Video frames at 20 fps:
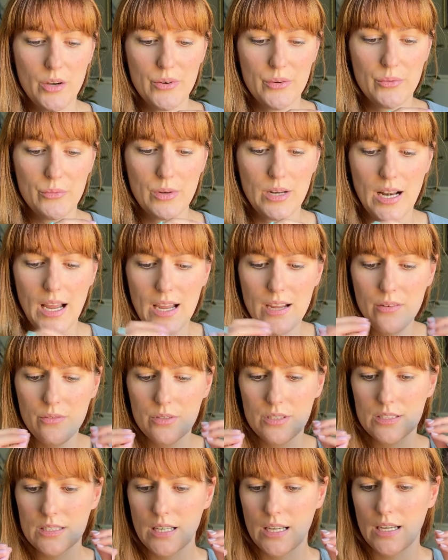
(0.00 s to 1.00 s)
when i
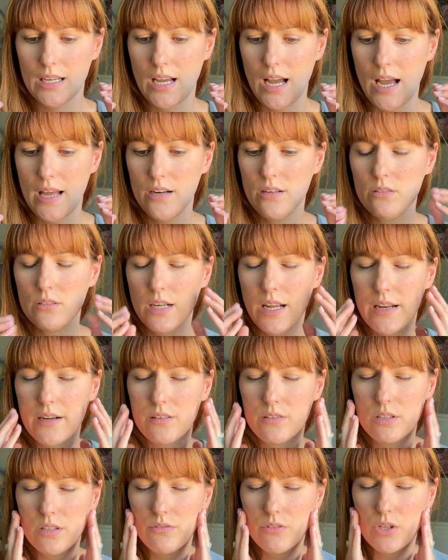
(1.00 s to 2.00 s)
was like i don't i
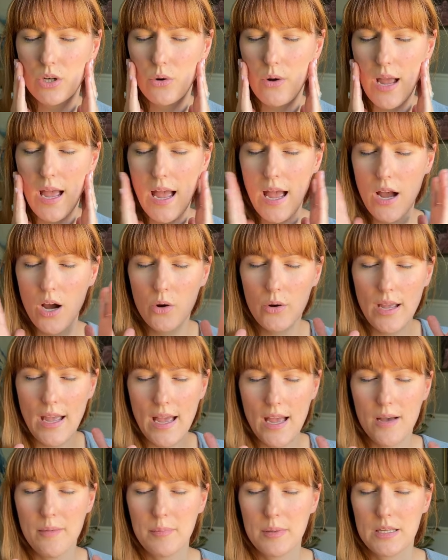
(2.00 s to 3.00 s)
don't even know how it
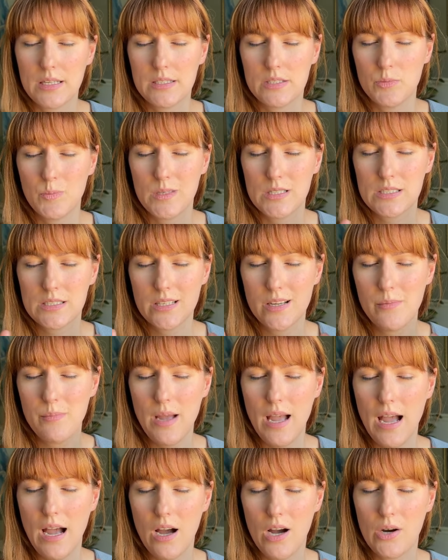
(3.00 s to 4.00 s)
happened but
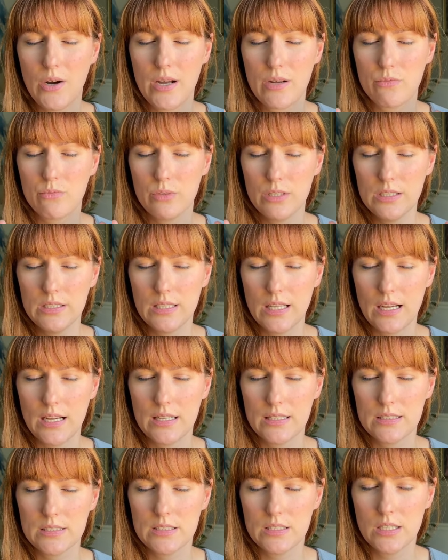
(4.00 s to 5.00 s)
somehow i
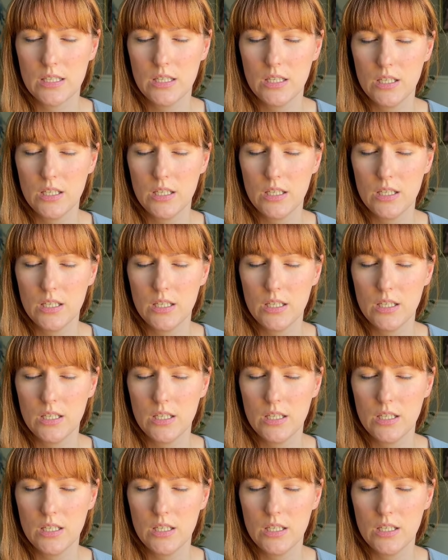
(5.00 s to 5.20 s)
realized